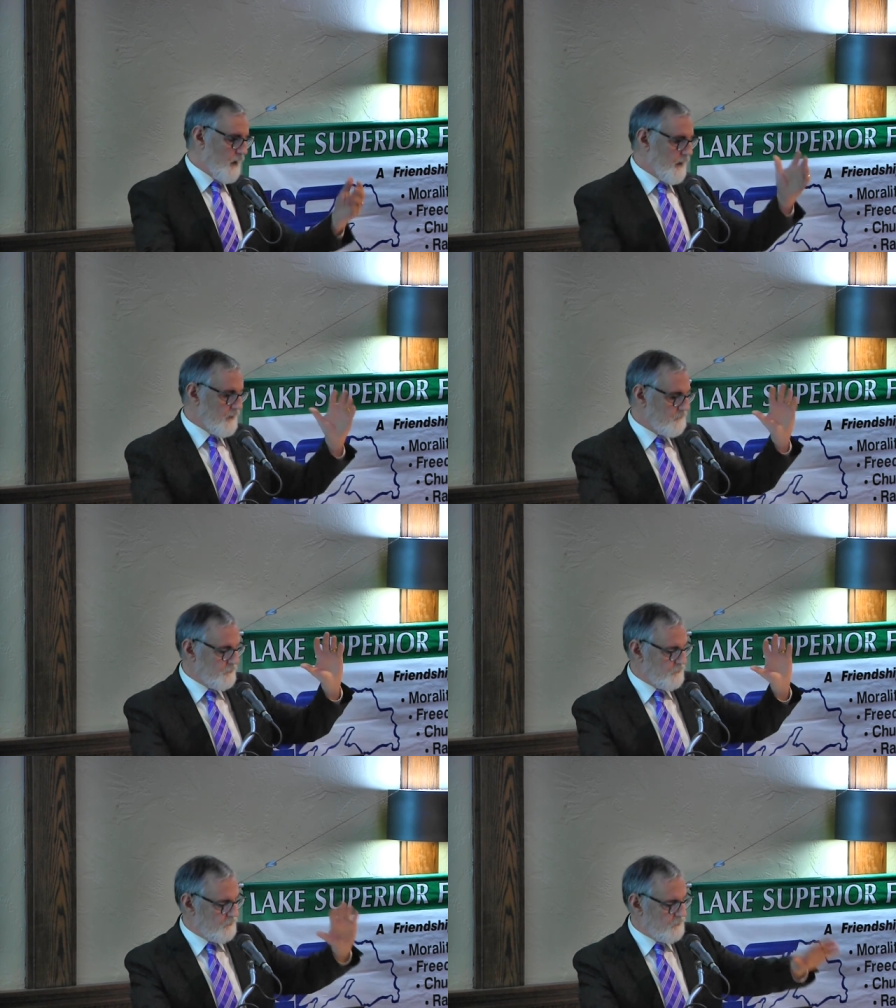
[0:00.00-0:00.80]
I have
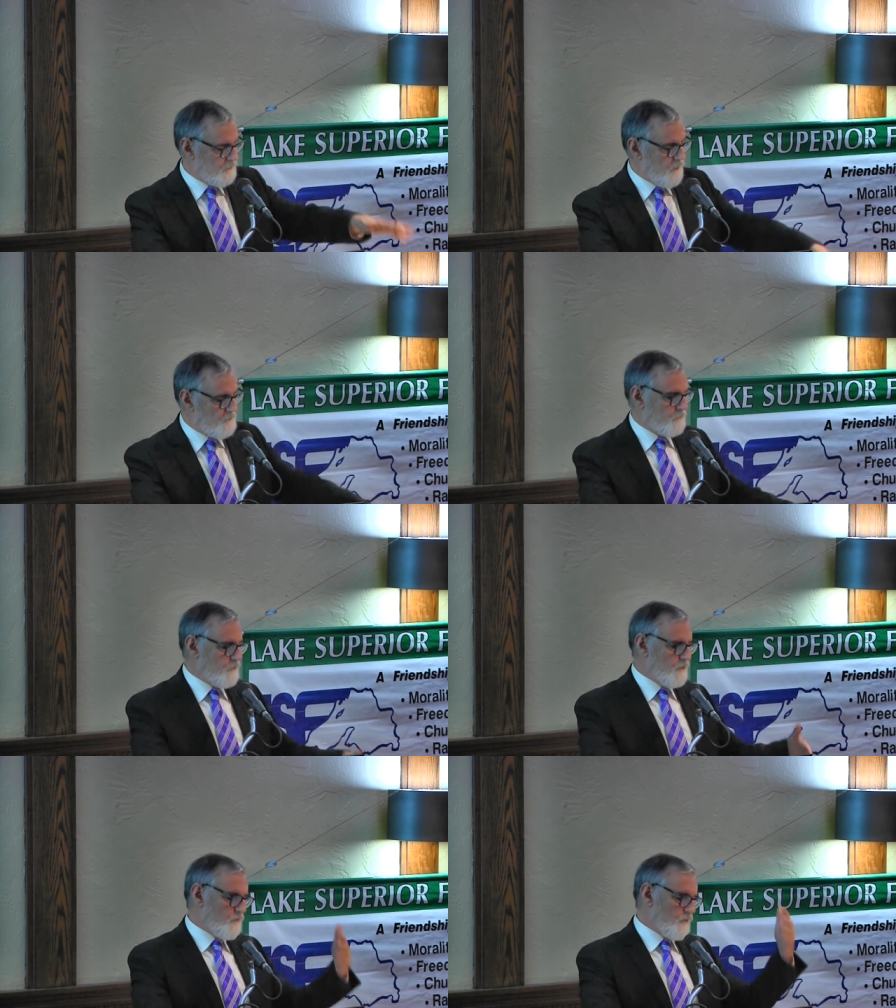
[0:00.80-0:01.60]
an
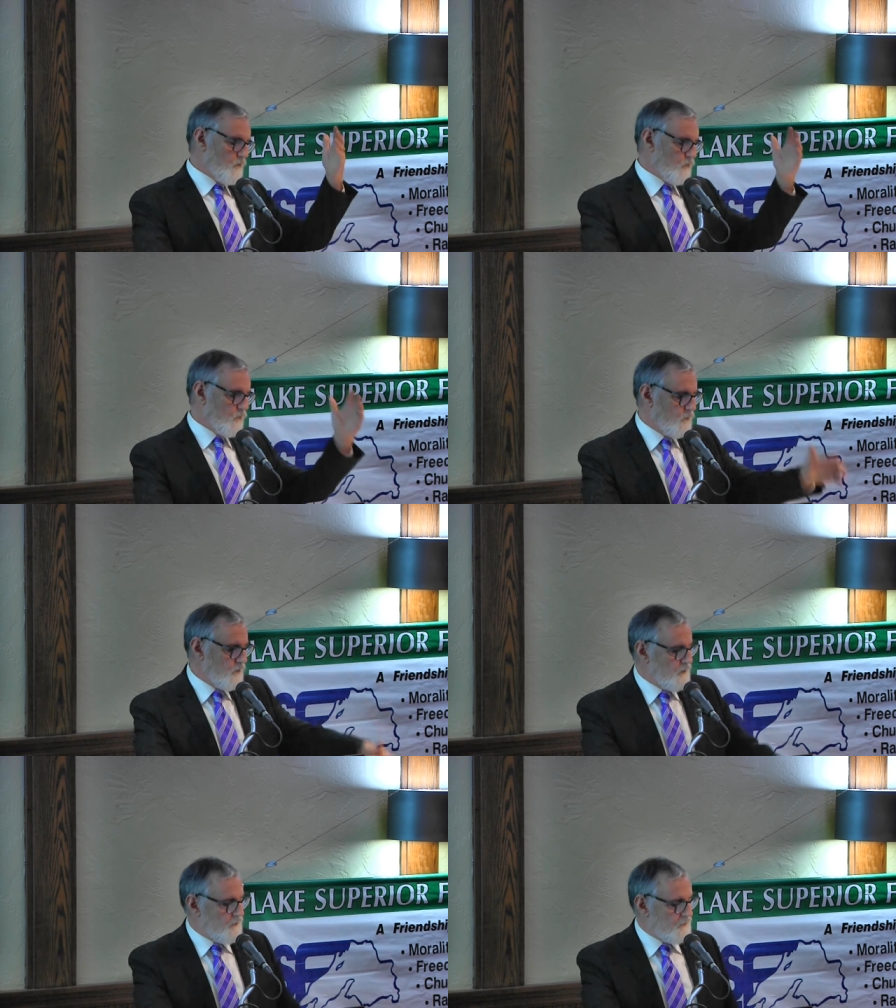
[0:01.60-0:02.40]
adopted, you know,
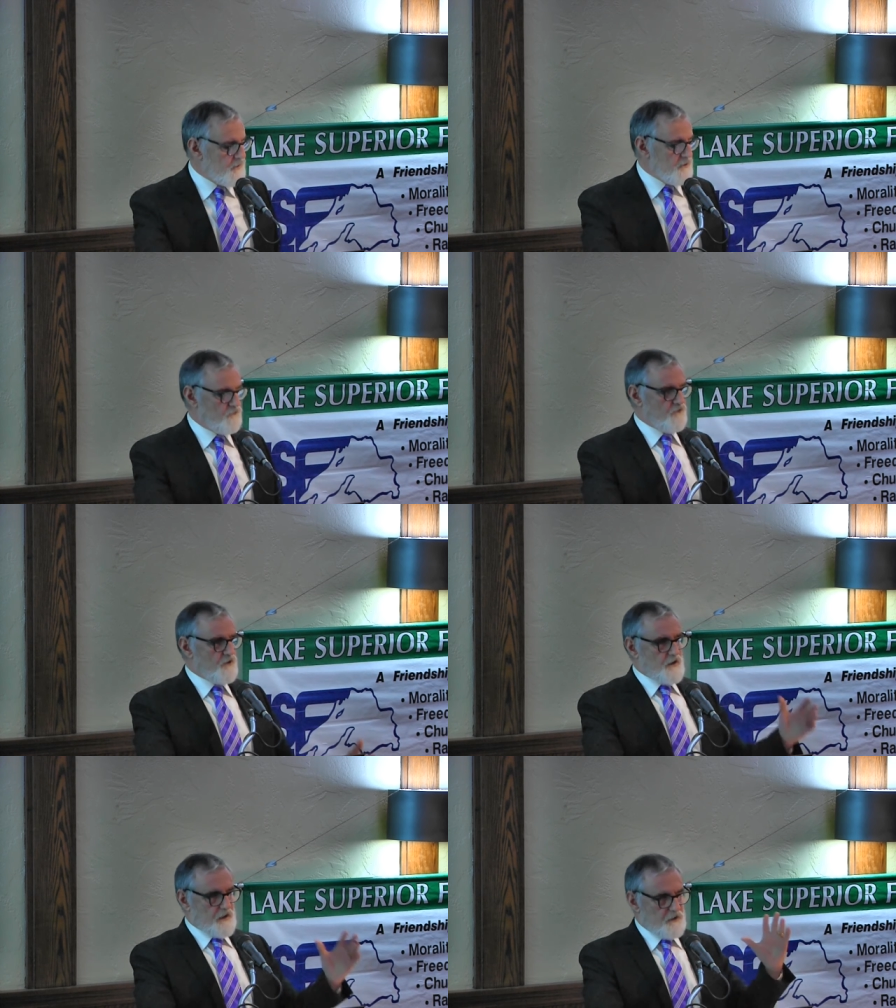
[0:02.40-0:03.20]
niece,
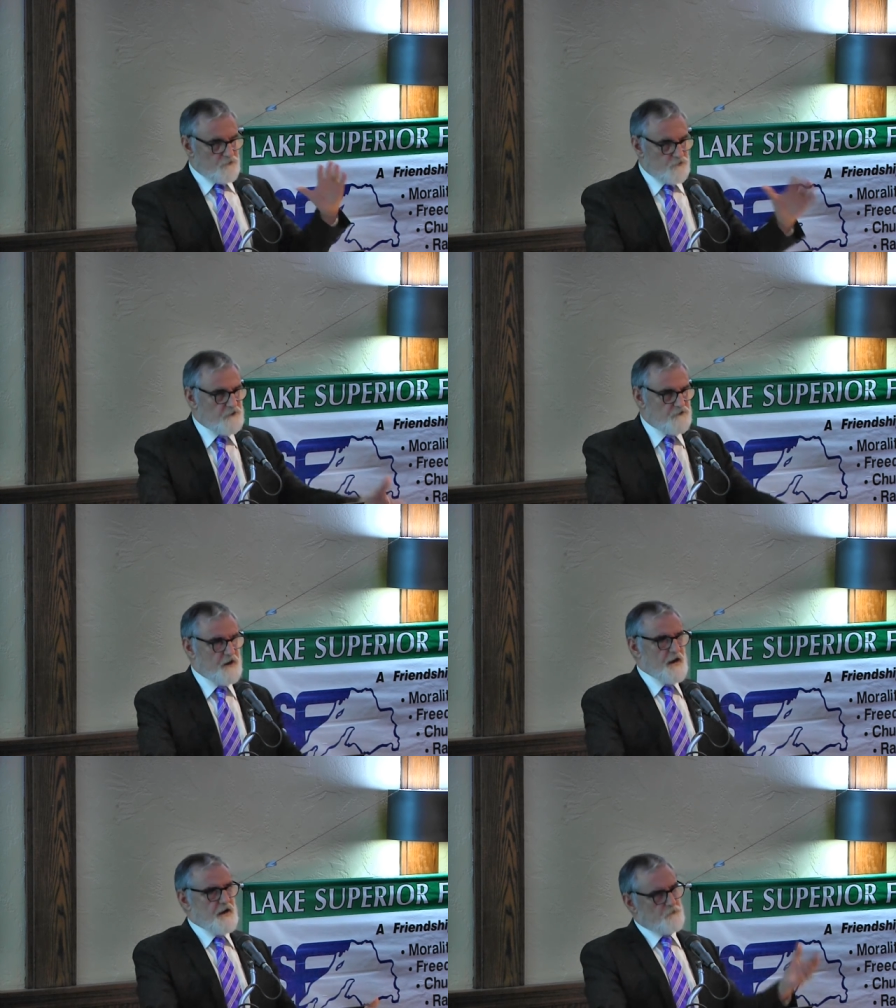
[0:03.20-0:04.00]
and she's
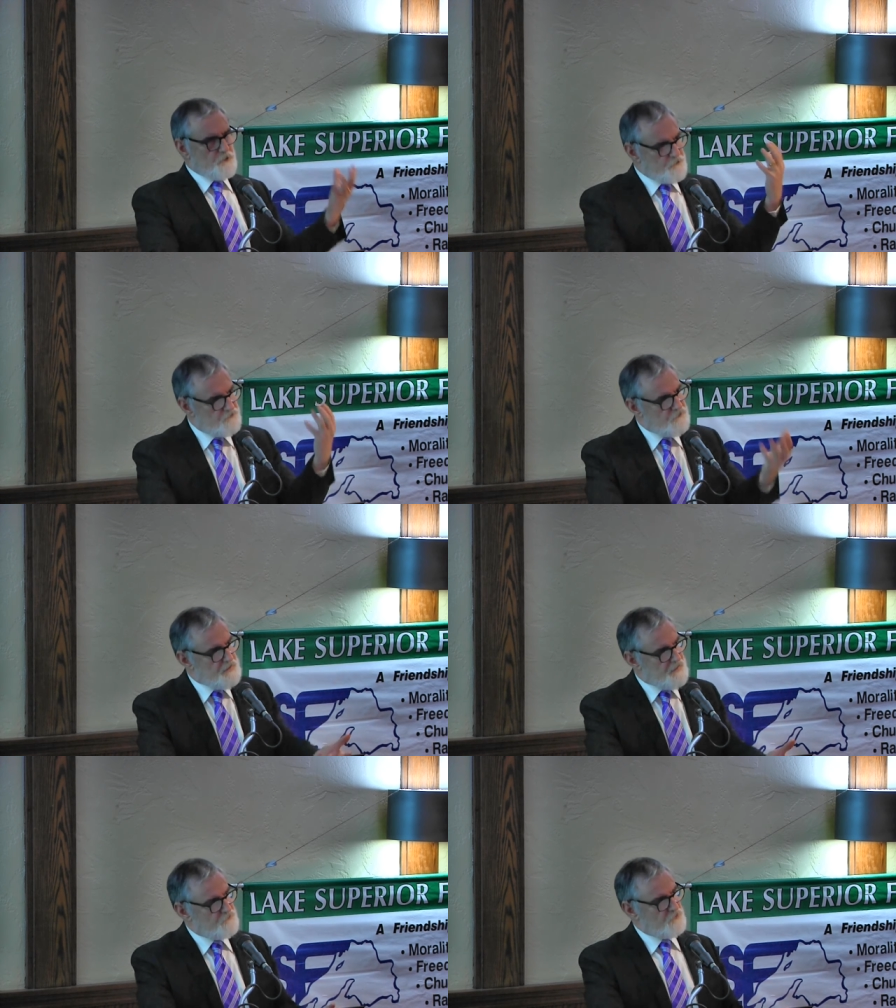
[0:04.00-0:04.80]
gay. And when you say
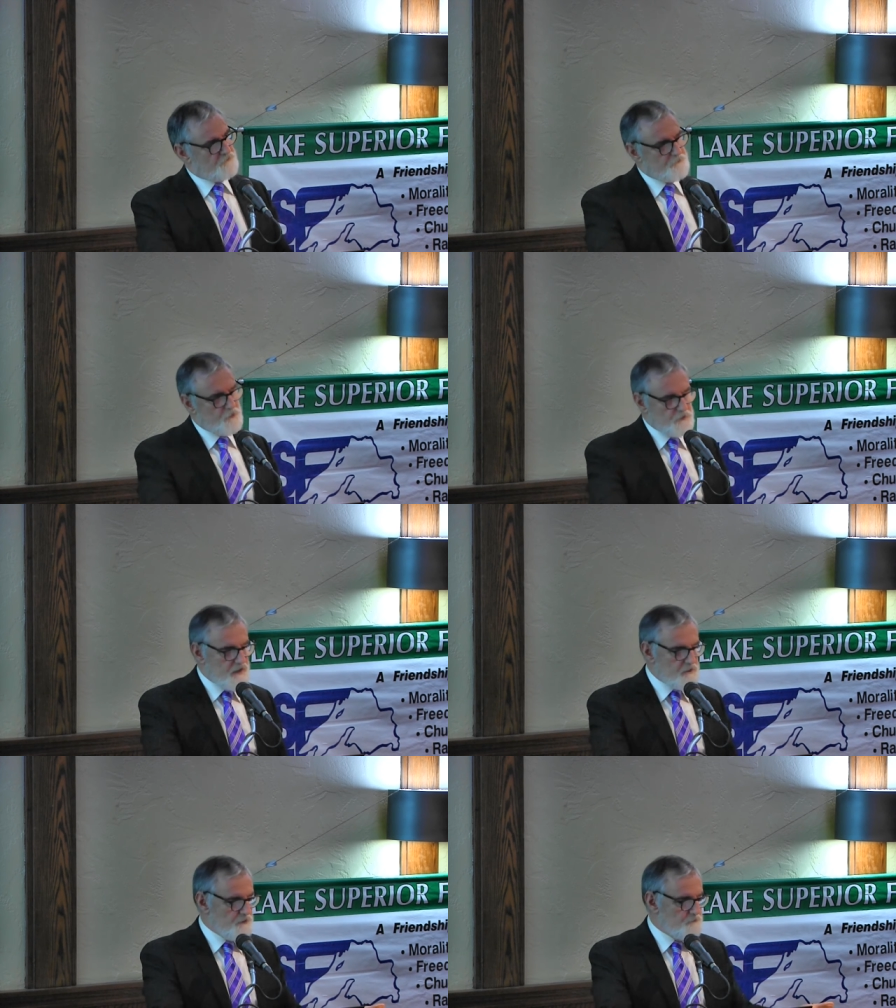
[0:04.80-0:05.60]
that stuff about
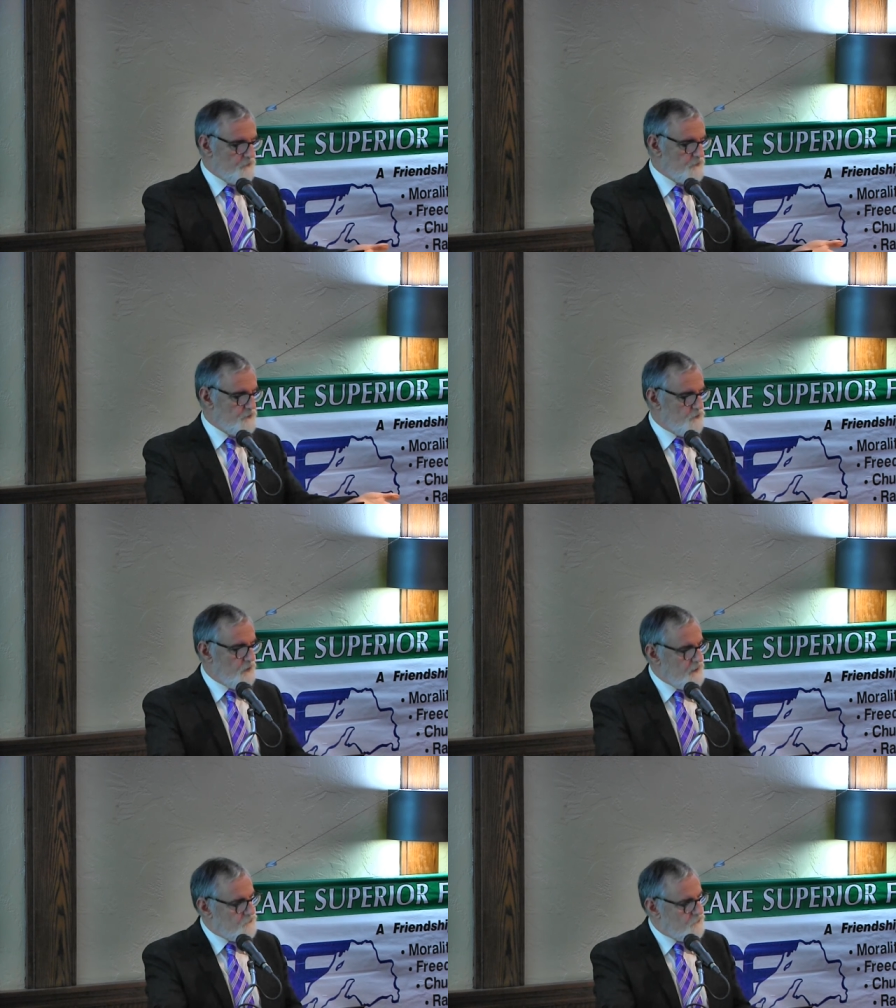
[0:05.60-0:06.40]
gay people, you know,
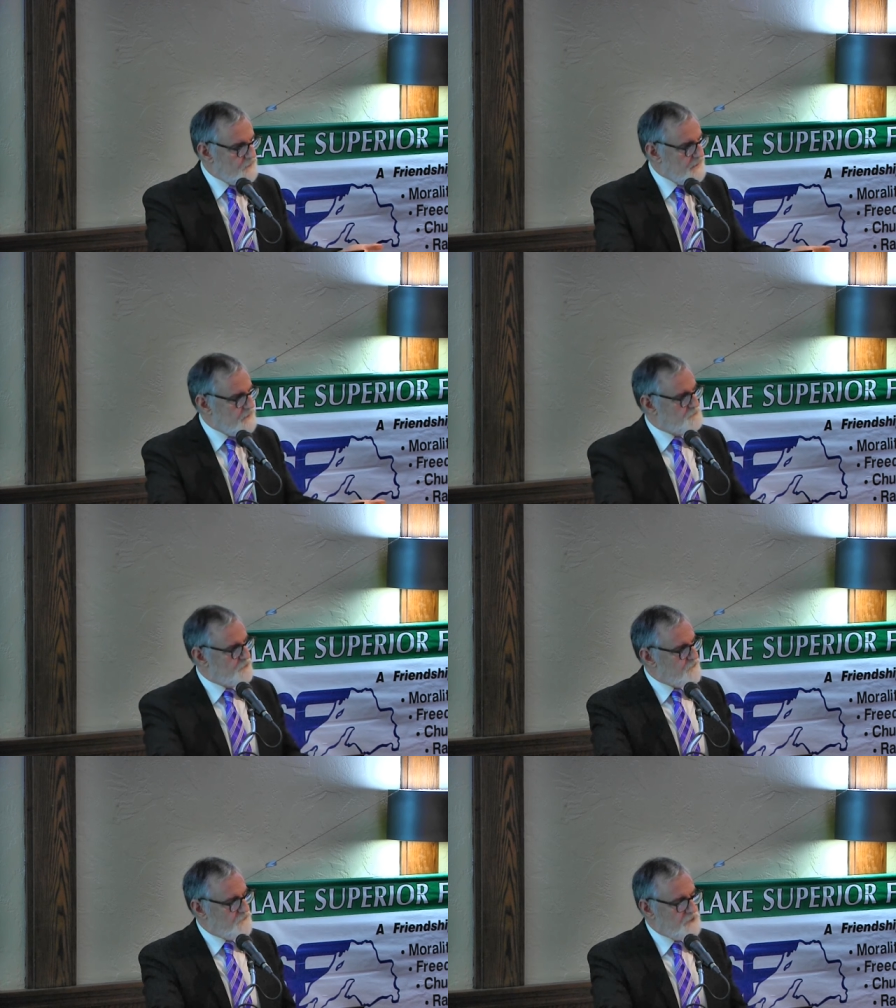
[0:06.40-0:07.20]
I sort of take it
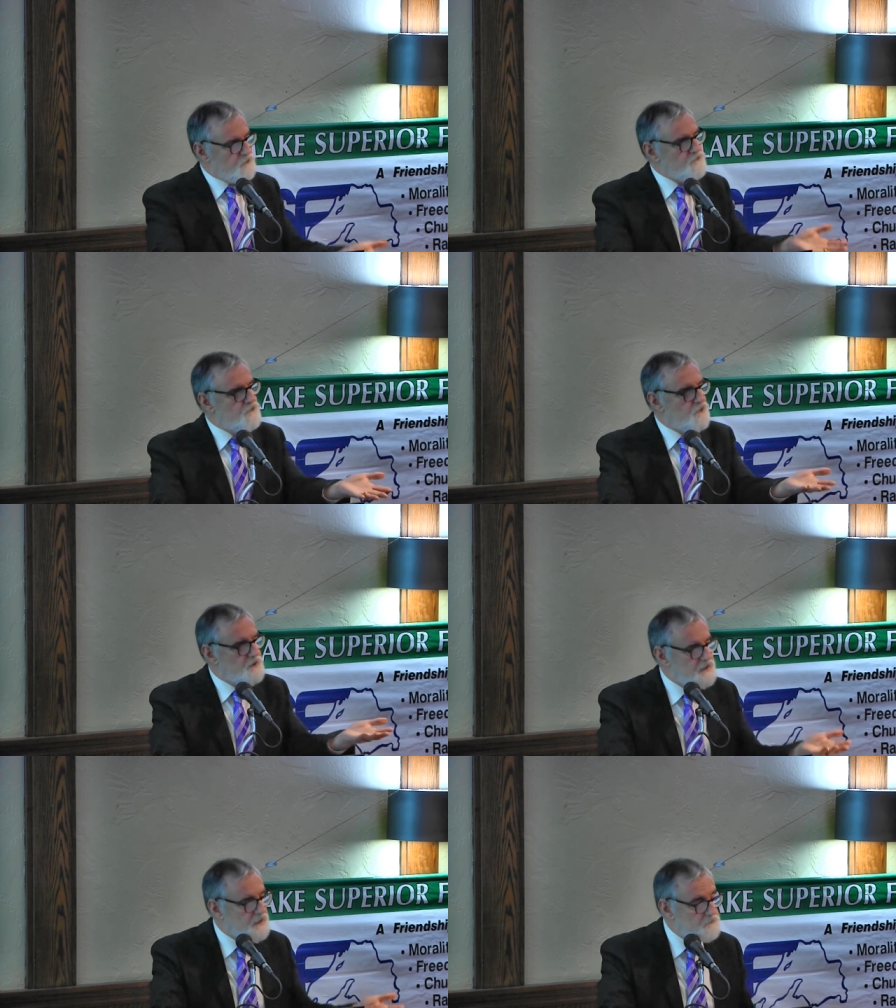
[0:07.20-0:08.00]
personally. Don't you know
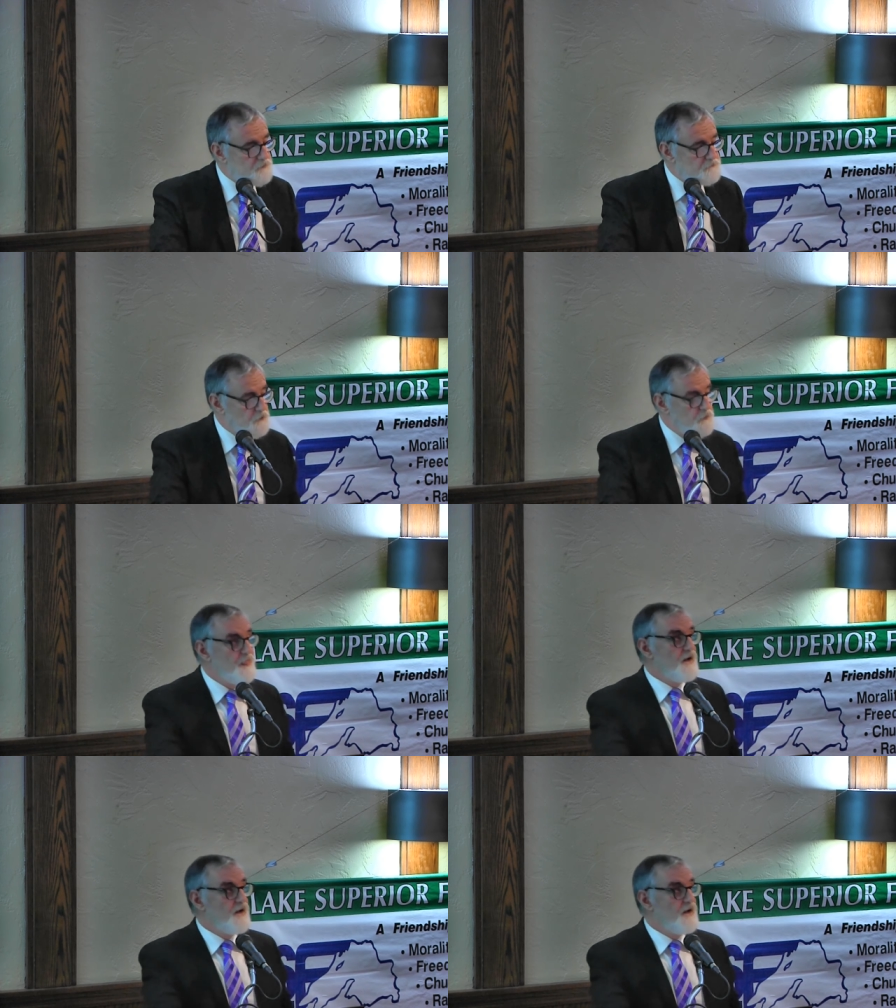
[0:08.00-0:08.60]
any gay people?